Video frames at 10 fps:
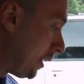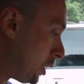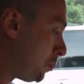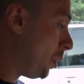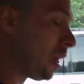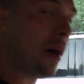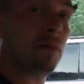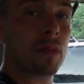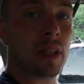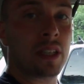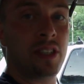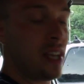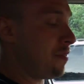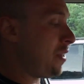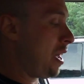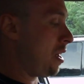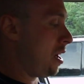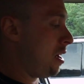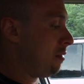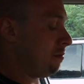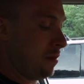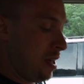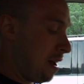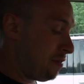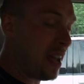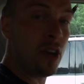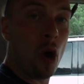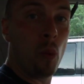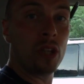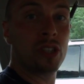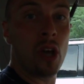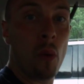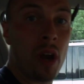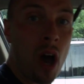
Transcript: Let's pull up. Let's see if they uh, if they know what's going